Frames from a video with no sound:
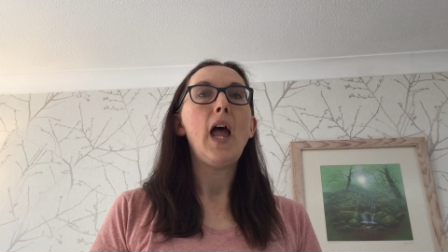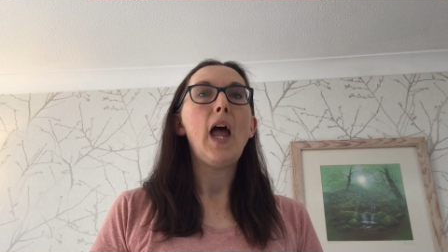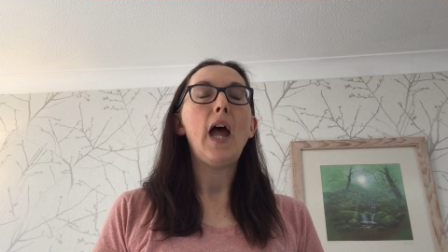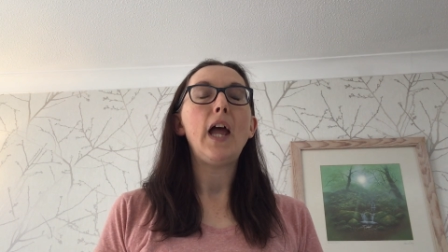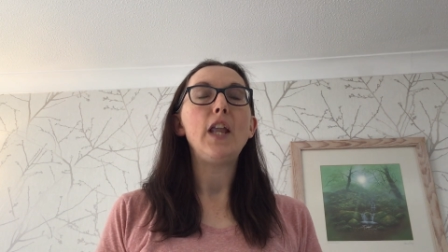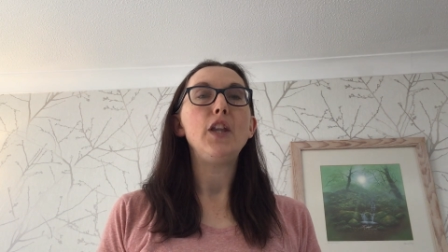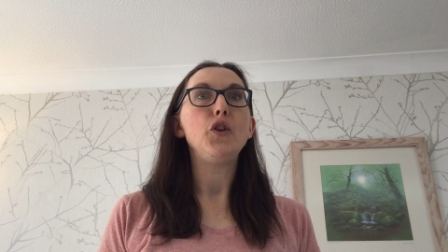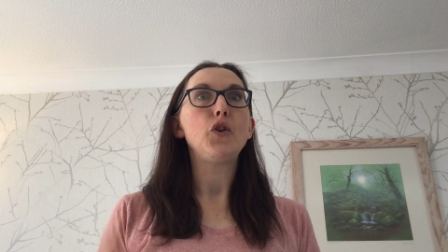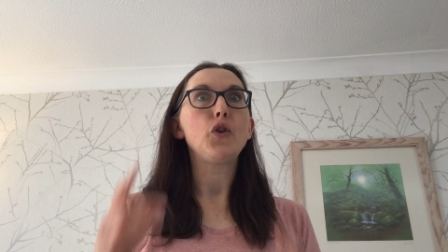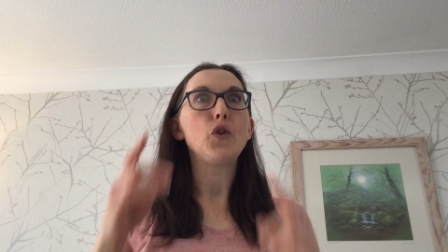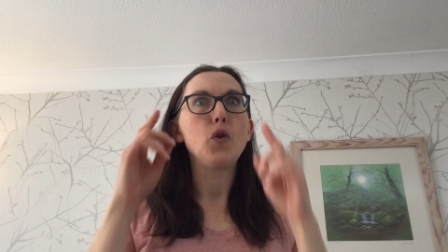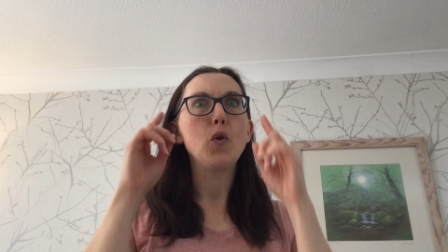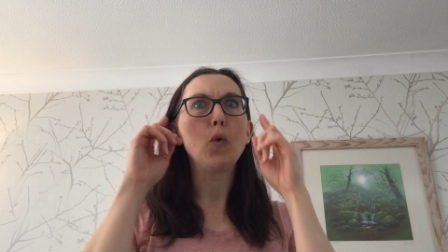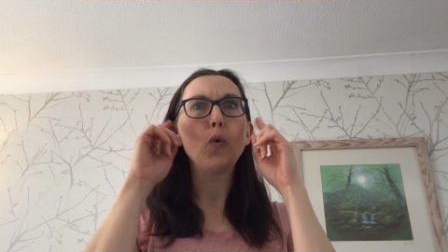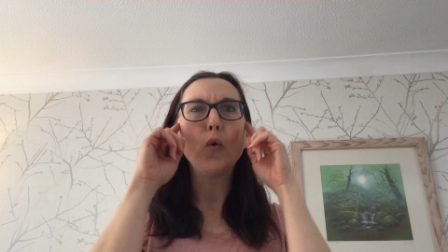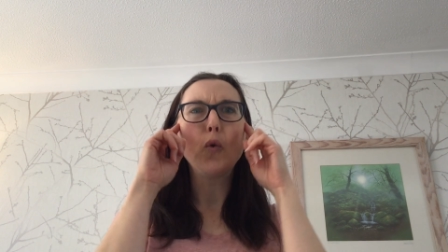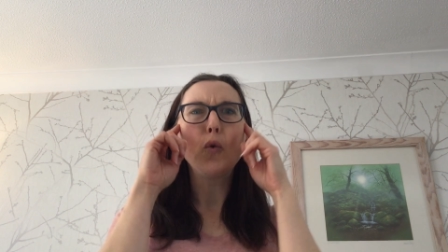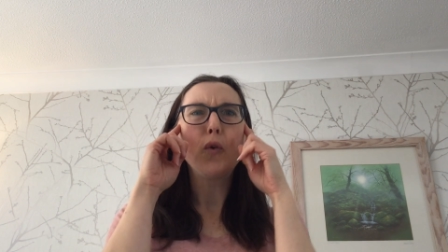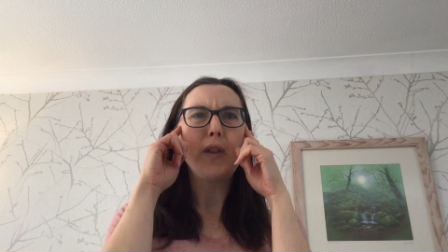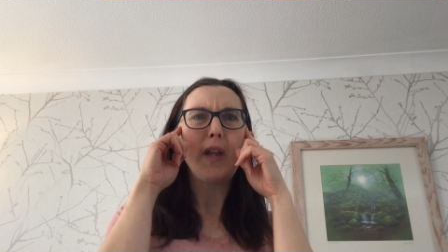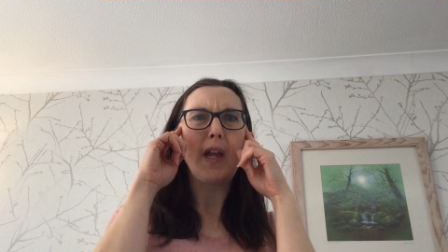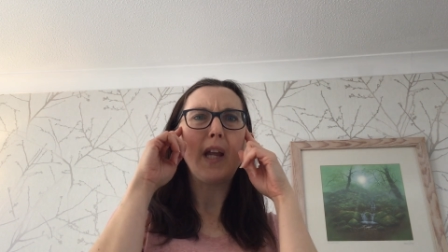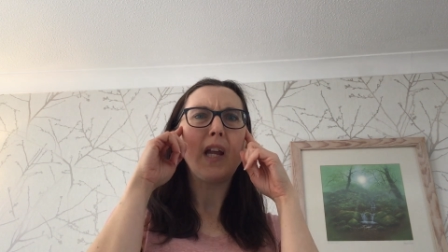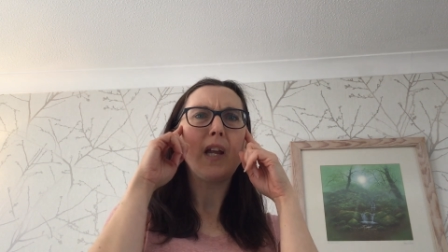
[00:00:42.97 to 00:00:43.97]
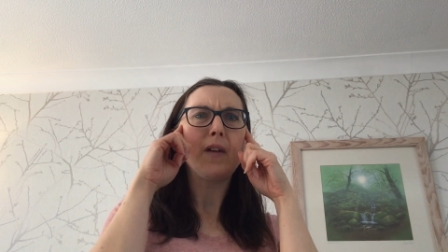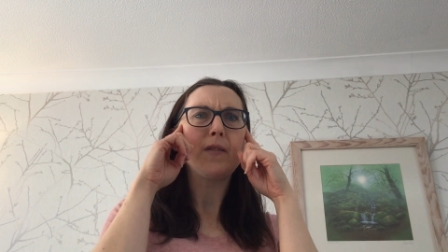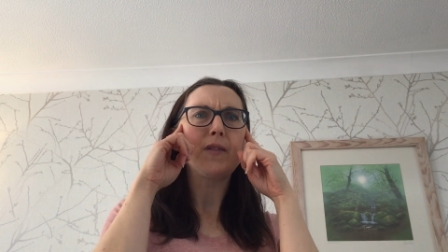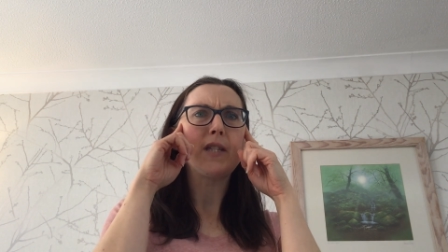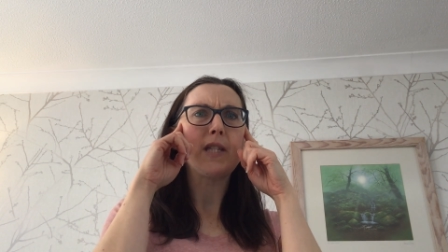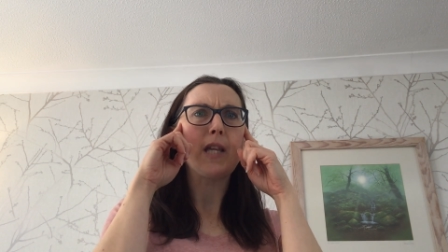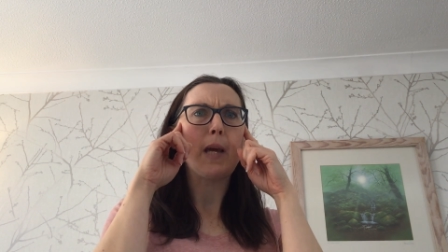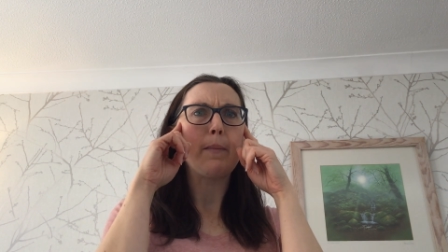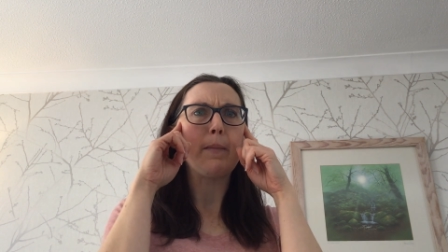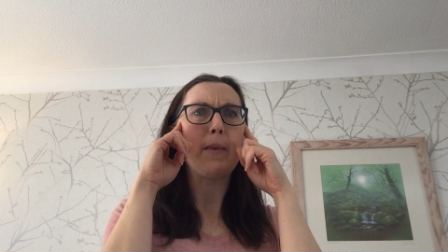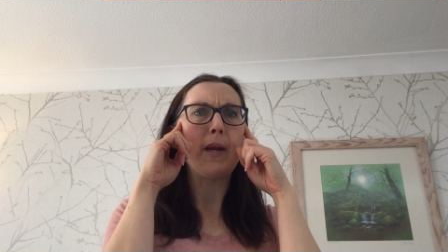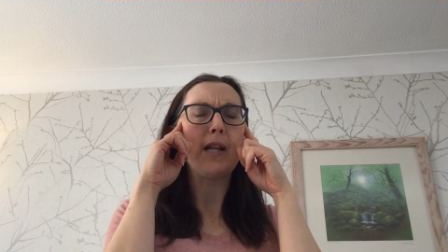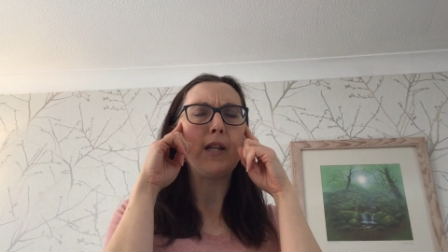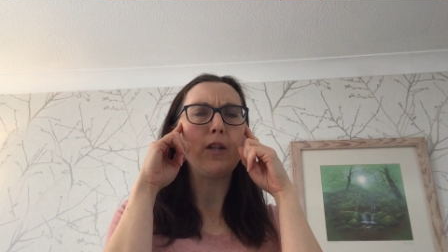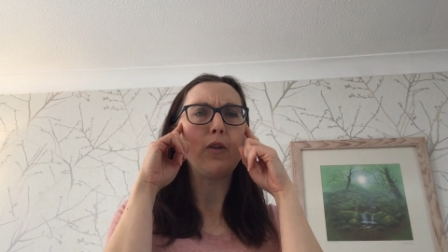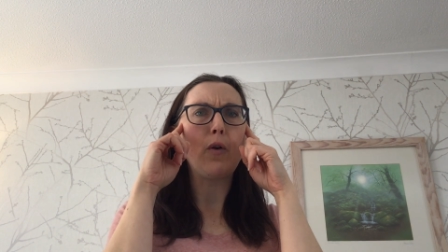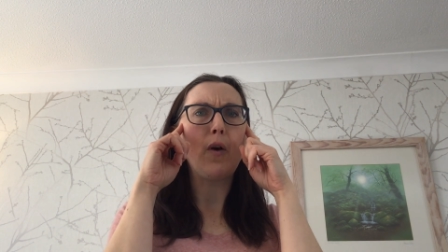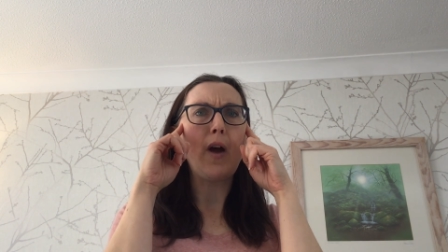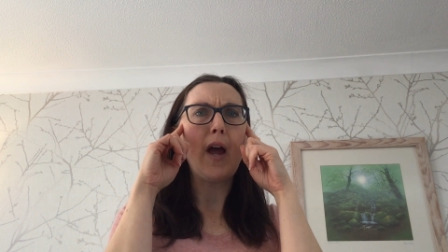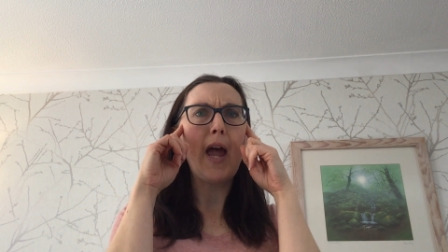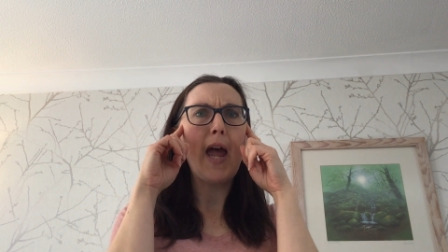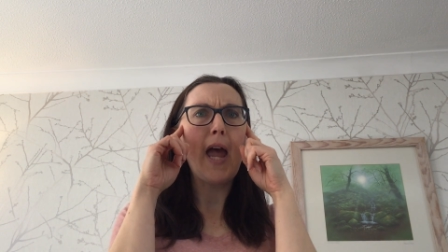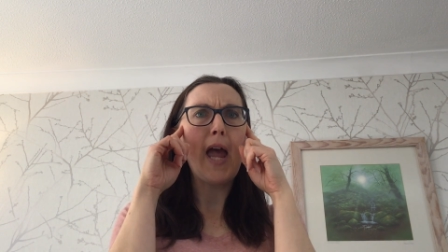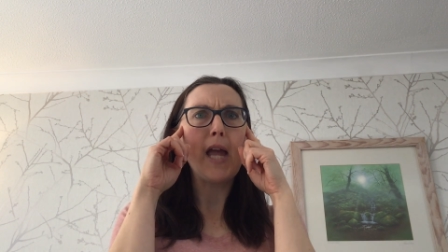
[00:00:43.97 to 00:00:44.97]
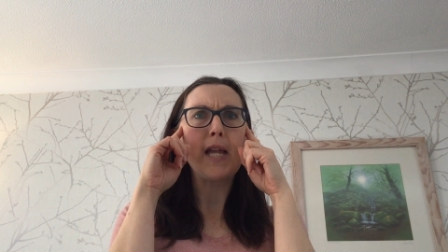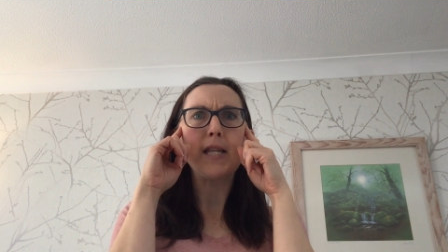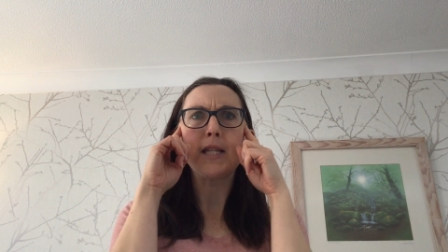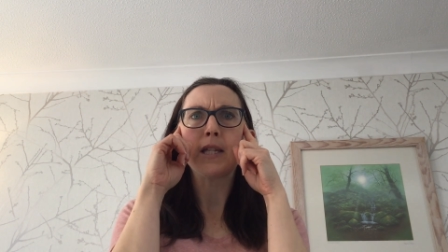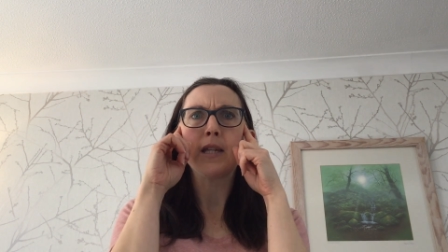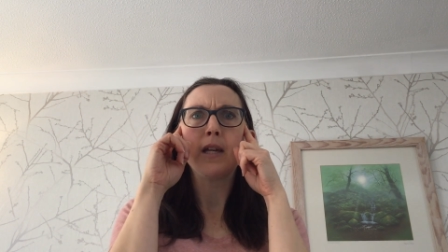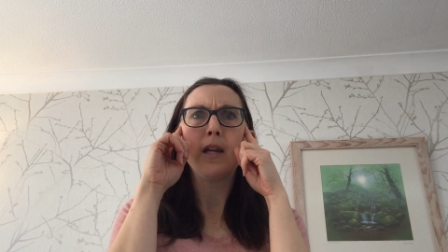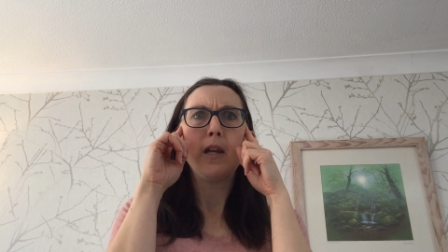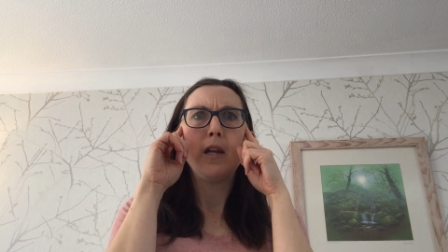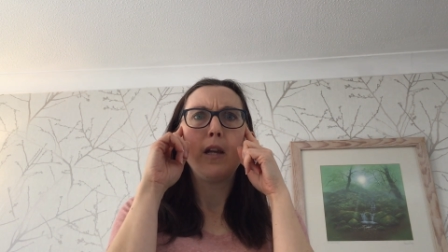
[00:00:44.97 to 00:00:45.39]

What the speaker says: and you can all think of some in your head.